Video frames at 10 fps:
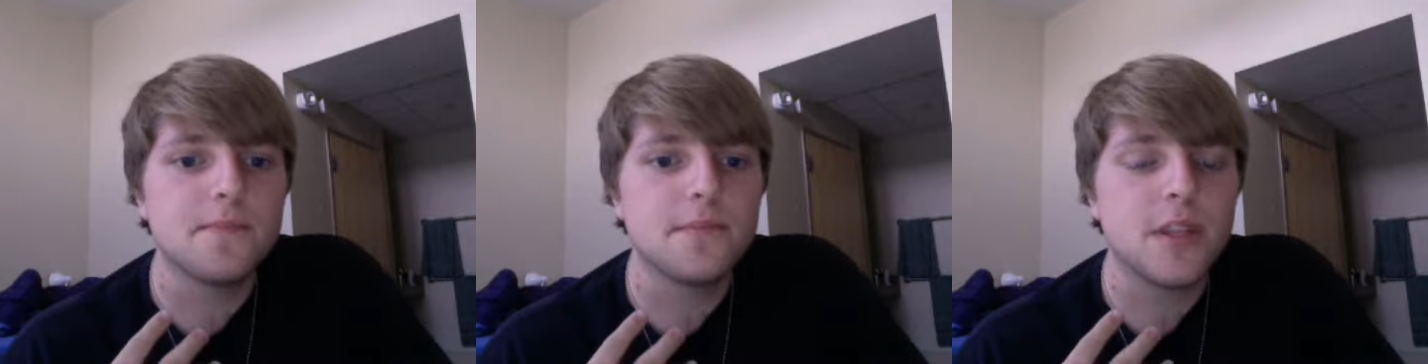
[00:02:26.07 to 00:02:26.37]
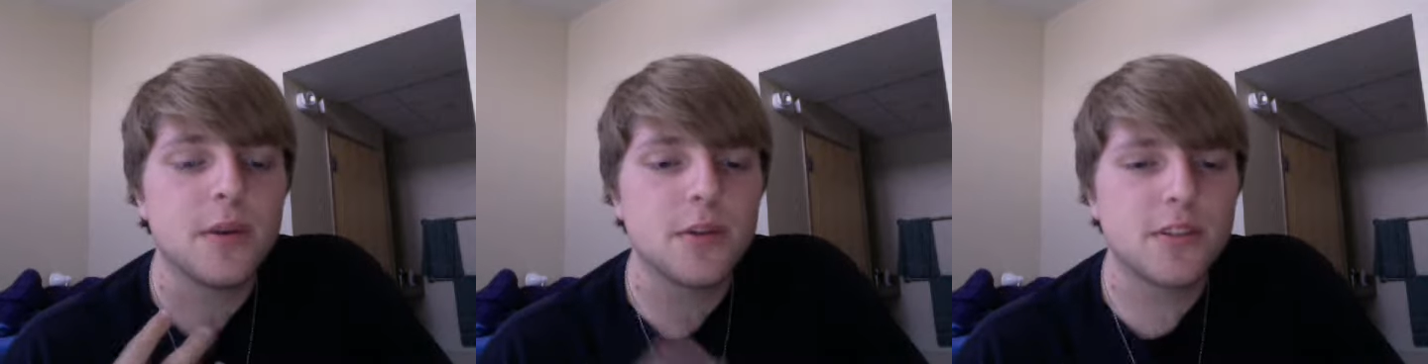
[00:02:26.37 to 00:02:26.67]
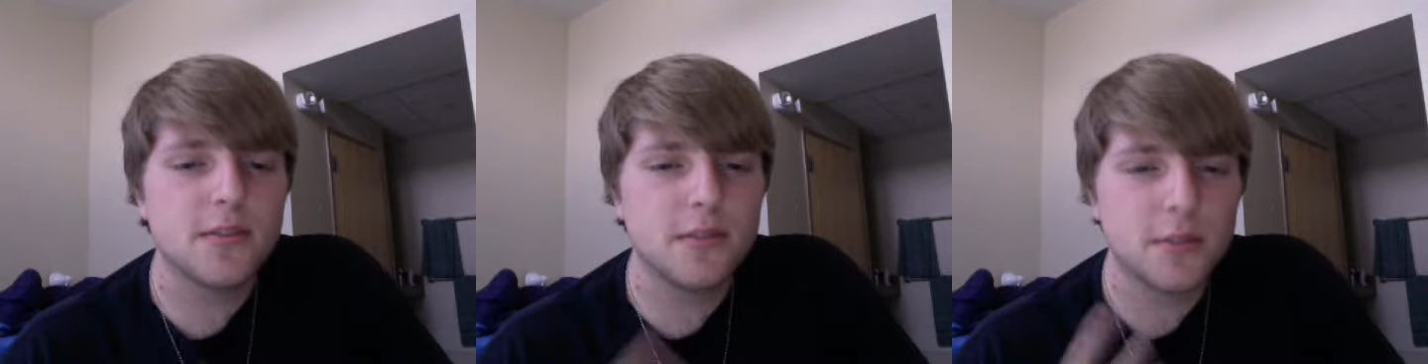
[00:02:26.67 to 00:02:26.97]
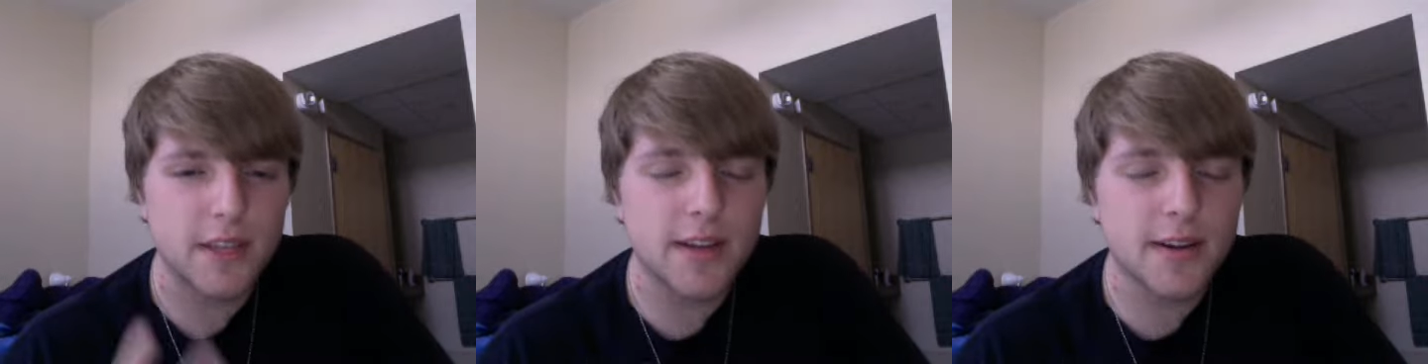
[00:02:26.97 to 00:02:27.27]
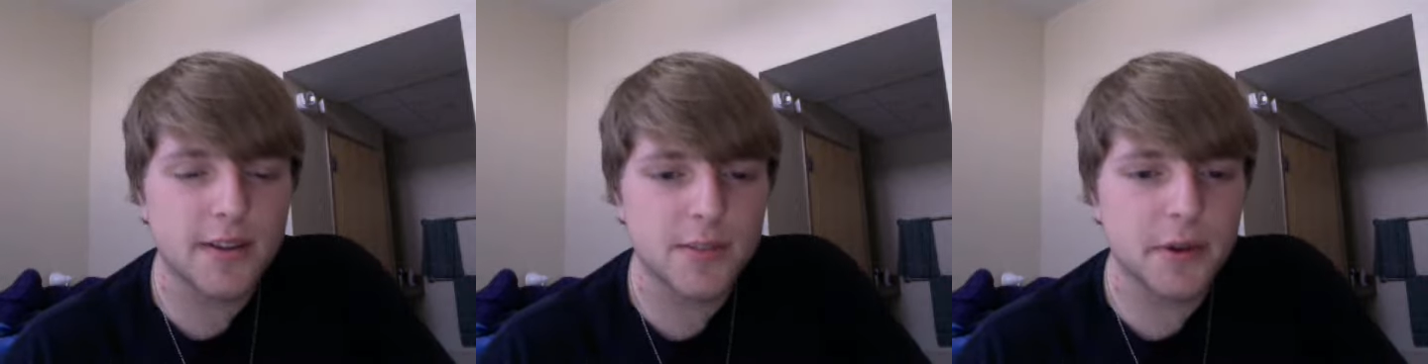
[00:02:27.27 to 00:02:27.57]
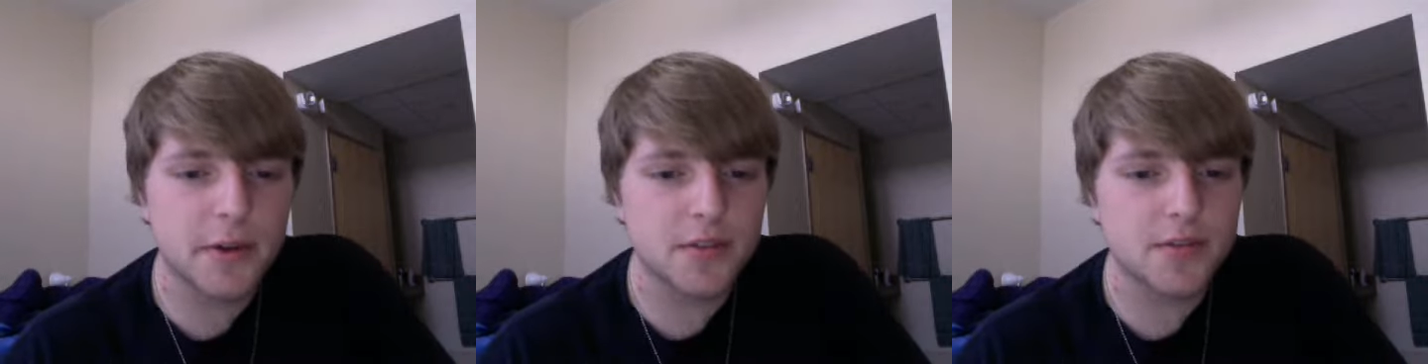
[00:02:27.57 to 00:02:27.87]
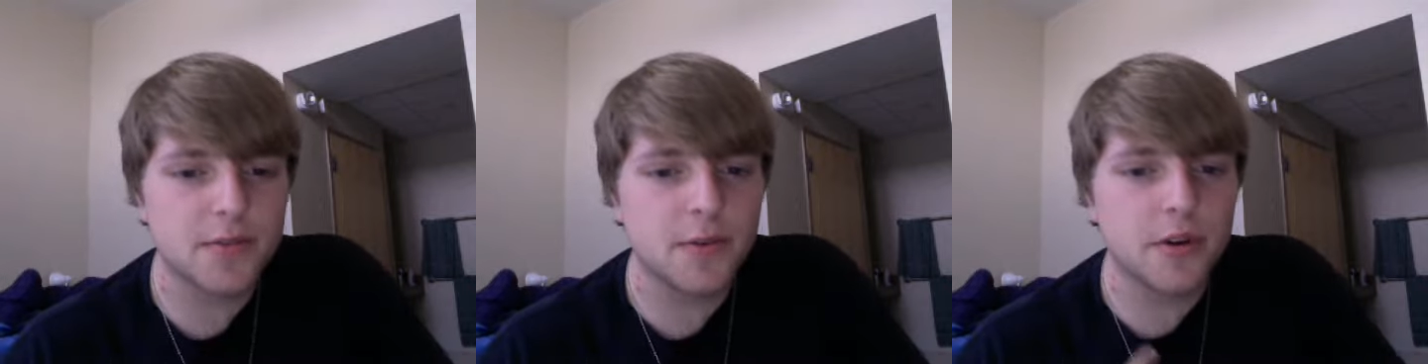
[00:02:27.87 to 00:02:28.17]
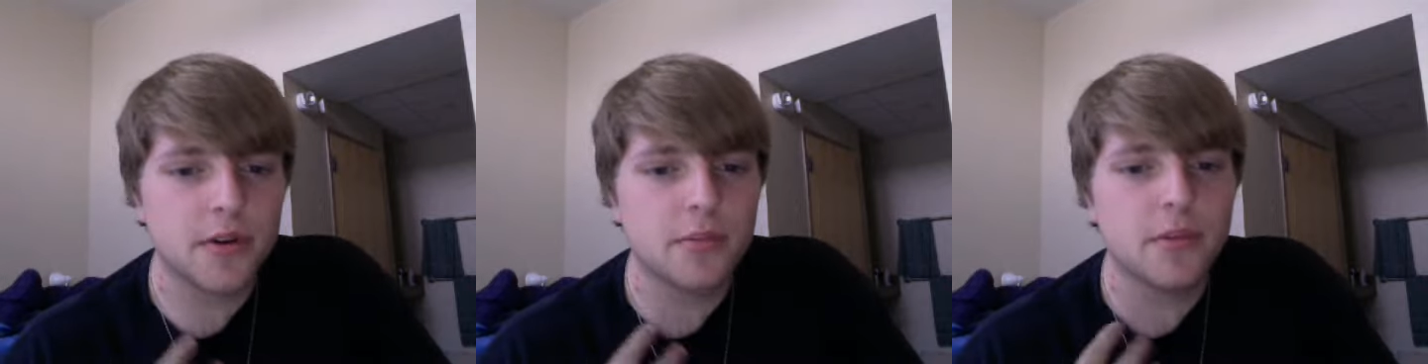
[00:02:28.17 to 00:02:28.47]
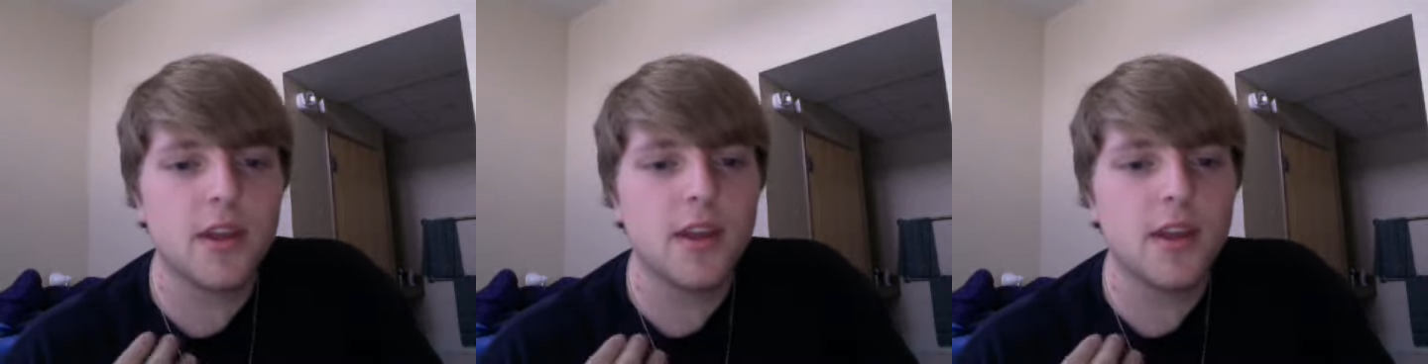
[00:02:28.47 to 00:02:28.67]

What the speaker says: you'll take on a spiritual form.